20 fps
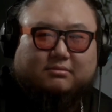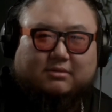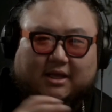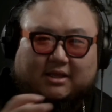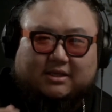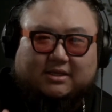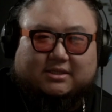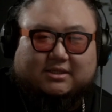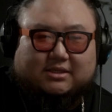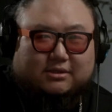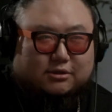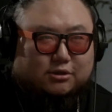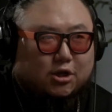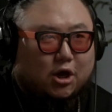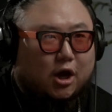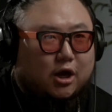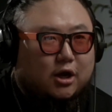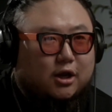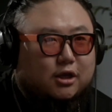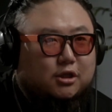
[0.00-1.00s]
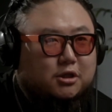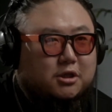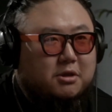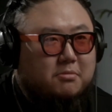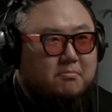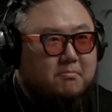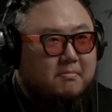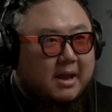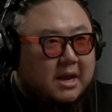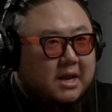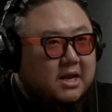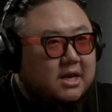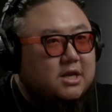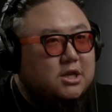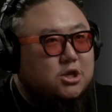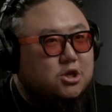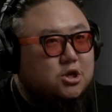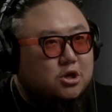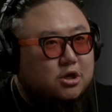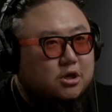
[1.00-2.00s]
at least not in the
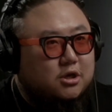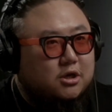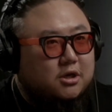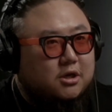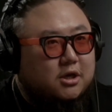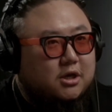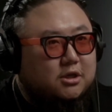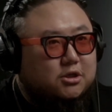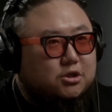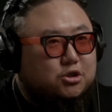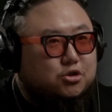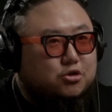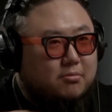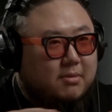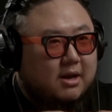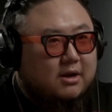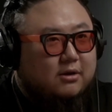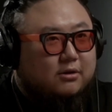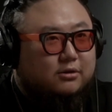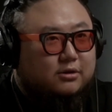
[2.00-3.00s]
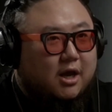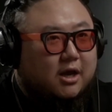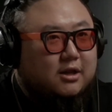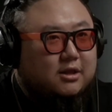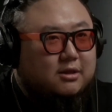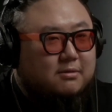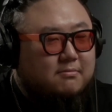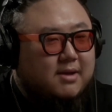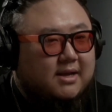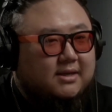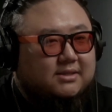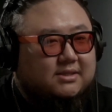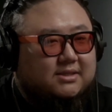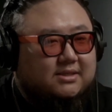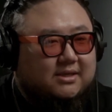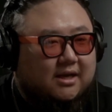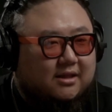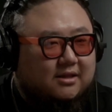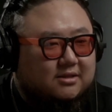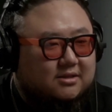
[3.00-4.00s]
main instrumental, not in the main
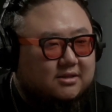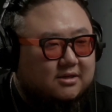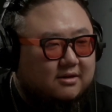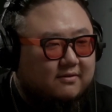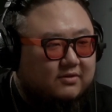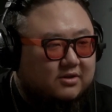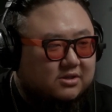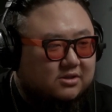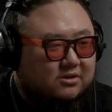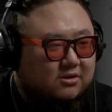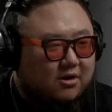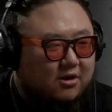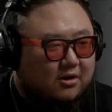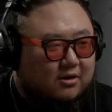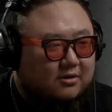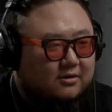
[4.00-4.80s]
skeleton of the song.